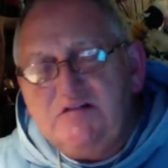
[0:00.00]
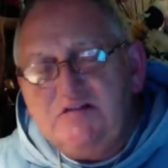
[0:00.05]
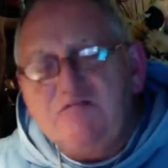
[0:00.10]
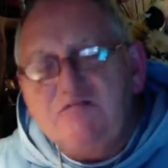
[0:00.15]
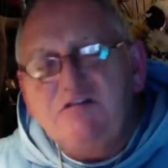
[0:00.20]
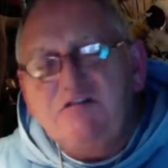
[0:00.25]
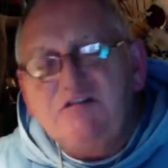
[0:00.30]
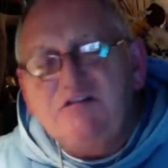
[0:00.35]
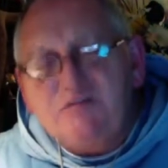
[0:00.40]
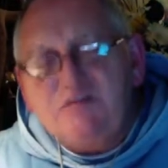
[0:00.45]

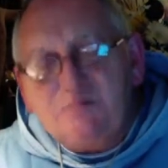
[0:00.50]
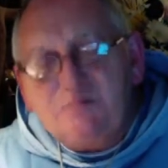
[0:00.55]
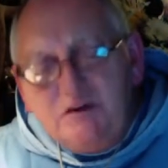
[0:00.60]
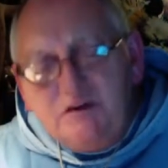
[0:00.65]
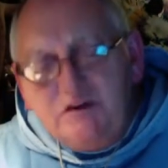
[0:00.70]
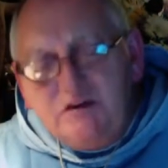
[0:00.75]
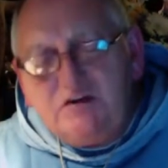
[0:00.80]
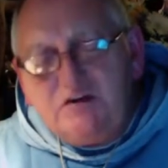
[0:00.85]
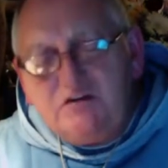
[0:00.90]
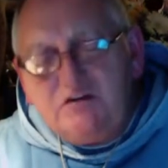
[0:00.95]
for
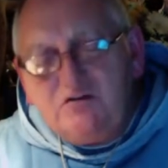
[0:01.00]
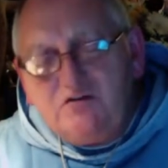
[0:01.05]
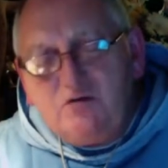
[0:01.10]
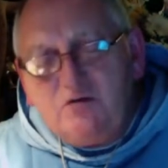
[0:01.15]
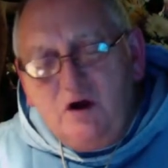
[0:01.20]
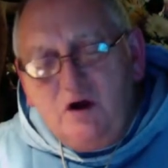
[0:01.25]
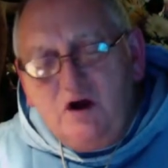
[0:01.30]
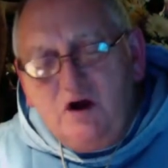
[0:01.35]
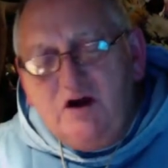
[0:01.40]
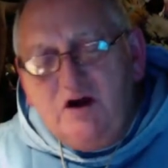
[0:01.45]
speaking to
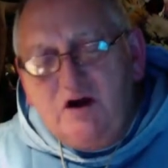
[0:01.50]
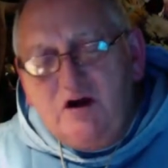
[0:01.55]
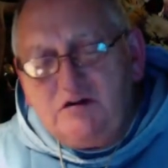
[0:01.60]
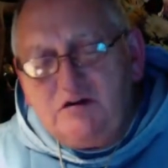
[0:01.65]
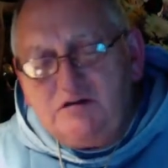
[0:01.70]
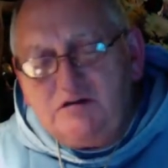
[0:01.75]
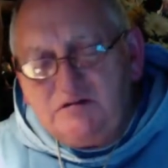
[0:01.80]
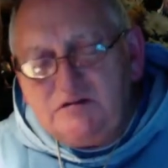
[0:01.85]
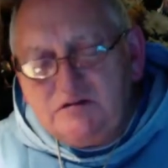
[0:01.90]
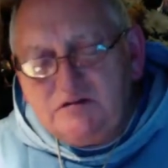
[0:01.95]
our
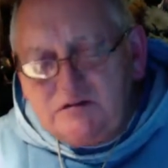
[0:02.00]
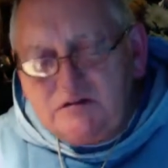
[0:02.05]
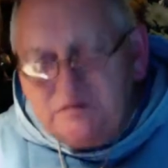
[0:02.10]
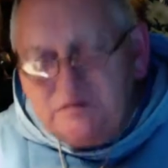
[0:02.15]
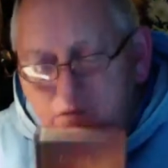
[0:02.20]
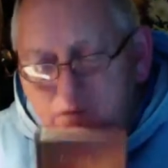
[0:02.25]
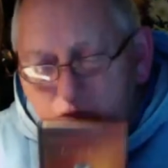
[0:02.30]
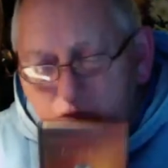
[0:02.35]
hearts.